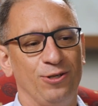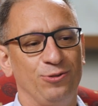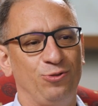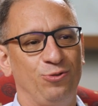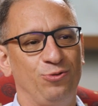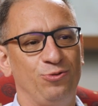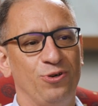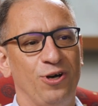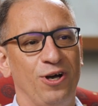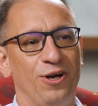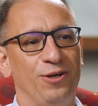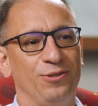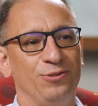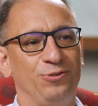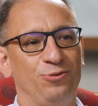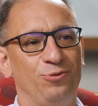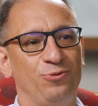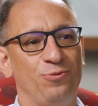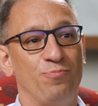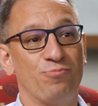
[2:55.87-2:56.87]

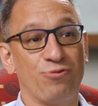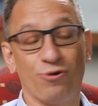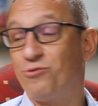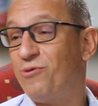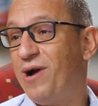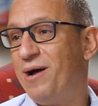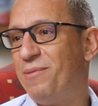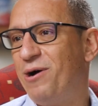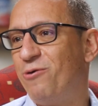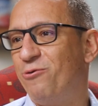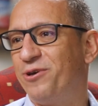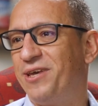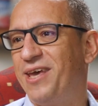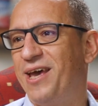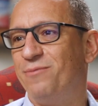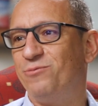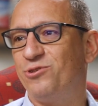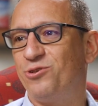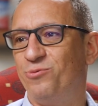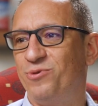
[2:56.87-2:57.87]
to program our
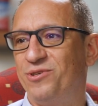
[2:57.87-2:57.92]
games